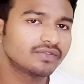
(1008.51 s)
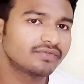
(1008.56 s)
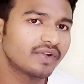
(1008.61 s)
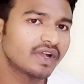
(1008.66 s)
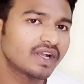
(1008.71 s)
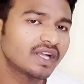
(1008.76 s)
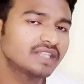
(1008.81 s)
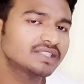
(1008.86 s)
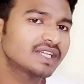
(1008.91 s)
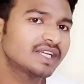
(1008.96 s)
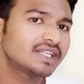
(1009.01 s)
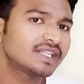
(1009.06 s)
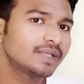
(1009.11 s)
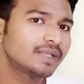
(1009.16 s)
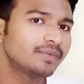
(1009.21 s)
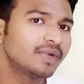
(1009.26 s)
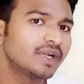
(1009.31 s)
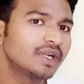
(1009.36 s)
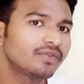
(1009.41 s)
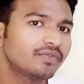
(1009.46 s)
Fungus
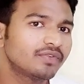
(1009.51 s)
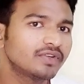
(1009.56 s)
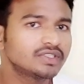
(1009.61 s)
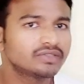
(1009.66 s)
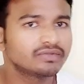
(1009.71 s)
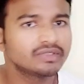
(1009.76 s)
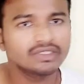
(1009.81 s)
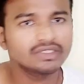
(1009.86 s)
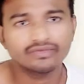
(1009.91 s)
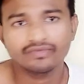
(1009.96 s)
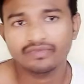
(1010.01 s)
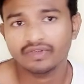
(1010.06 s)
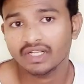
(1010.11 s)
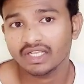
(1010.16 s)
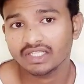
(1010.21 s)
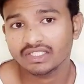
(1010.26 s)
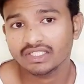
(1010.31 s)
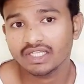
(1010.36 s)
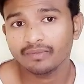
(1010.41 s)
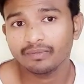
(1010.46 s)
contaminated foods means, for
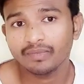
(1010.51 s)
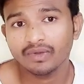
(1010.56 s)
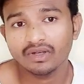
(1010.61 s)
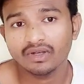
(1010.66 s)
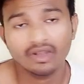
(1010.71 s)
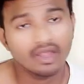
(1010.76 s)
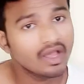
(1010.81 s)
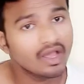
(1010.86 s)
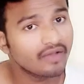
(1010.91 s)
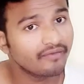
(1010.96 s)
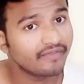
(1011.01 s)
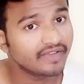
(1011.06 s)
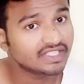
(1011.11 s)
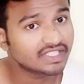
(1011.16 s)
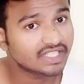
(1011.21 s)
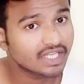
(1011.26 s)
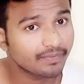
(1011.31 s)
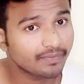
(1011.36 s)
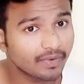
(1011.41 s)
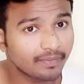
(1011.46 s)
example,
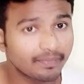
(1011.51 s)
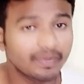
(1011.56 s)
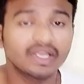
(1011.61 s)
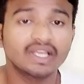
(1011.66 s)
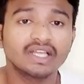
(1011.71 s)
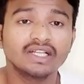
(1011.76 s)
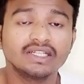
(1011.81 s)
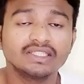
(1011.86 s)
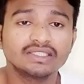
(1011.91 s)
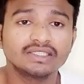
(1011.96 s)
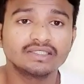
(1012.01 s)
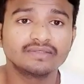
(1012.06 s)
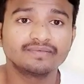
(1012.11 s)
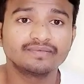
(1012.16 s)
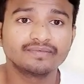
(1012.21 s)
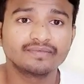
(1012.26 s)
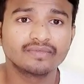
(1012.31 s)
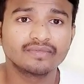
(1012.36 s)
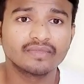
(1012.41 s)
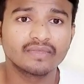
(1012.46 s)
vegetable pickles,
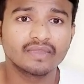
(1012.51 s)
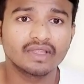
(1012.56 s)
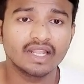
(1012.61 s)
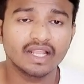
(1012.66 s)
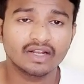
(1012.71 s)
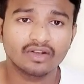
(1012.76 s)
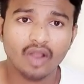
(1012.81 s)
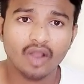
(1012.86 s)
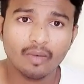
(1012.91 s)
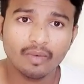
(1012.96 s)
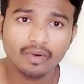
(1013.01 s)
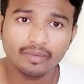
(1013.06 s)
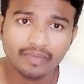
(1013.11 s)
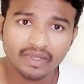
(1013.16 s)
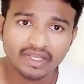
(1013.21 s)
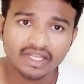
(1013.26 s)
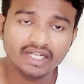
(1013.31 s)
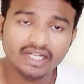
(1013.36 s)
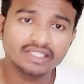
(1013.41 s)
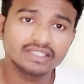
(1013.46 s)
like normal
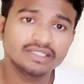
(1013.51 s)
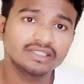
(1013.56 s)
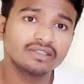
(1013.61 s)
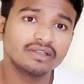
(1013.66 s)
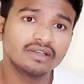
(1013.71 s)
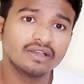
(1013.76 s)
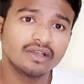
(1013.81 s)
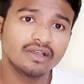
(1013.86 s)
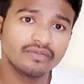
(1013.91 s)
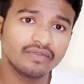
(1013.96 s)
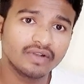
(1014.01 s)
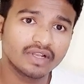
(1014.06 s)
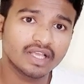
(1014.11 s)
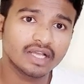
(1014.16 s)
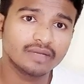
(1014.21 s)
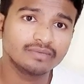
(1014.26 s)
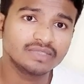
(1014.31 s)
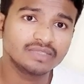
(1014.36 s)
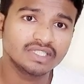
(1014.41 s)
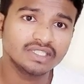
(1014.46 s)
pickles will
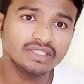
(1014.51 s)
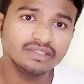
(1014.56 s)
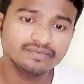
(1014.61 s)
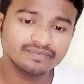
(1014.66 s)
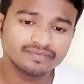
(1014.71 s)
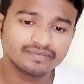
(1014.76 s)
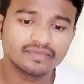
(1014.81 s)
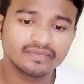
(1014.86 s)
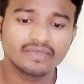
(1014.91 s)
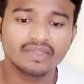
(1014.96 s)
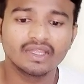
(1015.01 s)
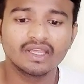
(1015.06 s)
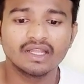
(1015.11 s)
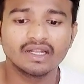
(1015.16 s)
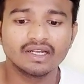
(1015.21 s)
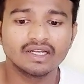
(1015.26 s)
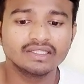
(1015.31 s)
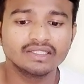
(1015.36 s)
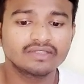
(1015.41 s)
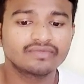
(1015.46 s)
comes in
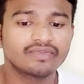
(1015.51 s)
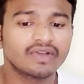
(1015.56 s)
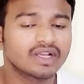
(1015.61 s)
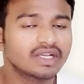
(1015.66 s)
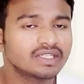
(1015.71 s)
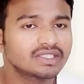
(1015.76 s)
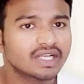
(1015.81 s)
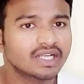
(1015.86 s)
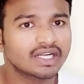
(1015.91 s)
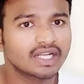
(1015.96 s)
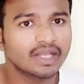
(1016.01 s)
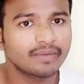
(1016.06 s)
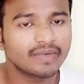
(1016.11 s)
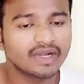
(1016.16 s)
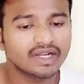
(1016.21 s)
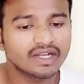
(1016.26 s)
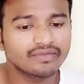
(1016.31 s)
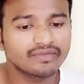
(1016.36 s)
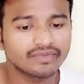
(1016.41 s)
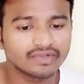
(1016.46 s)
this fungus
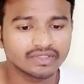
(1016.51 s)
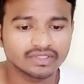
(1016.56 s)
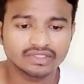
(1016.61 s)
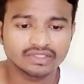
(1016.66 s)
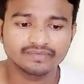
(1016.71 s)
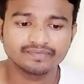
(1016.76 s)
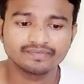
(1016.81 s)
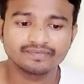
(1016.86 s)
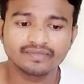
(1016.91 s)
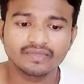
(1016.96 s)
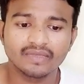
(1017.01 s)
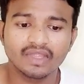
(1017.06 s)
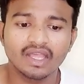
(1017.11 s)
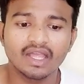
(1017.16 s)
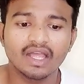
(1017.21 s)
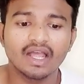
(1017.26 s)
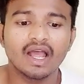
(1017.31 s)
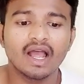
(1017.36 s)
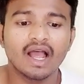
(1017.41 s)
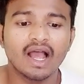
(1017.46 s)
contaminated foods,
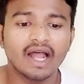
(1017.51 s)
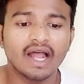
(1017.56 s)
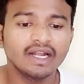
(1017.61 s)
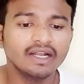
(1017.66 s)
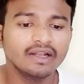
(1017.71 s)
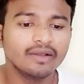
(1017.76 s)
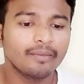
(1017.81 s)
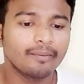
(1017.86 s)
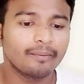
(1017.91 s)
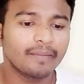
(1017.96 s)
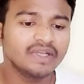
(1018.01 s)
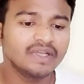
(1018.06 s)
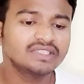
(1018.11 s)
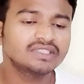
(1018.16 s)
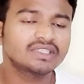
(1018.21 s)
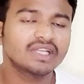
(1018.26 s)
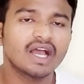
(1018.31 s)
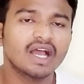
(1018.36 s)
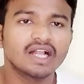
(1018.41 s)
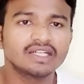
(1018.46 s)
and
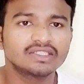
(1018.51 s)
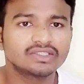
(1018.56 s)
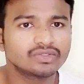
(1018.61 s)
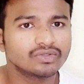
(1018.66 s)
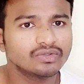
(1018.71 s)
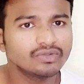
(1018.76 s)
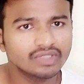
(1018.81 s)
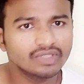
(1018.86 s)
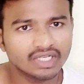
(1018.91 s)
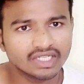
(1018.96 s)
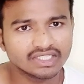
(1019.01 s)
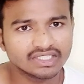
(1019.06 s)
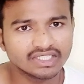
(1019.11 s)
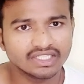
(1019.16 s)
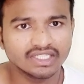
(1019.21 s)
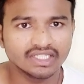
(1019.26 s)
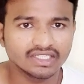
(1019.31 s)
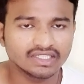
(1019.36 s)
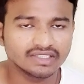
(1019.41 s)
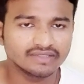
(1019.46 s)
must also
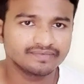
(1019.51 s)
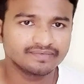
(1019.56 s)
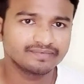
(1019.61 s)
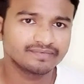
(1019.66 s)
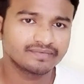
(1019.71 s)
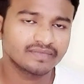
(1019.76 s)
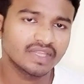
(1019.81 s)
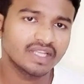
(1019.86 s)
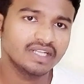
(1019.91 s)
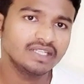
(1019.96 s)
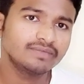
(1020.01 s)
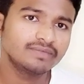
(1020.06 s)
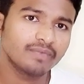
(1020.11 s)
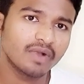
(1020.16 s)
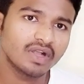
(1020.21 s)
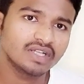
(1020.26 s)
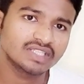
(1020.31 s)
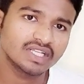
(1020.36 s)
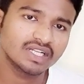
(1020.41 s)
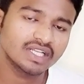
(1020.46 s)
consider in
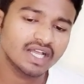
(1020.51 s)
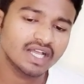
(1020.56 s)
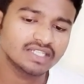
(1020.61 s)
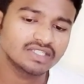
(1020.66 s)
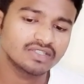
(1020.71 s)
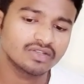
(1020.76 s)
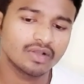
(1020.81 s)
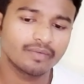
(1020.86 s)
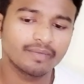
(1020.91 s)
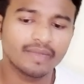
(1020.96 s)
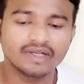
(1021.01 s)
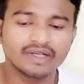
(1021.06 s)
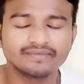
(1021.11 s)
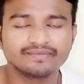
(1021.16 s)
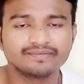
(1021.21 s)
small cell carcinoma.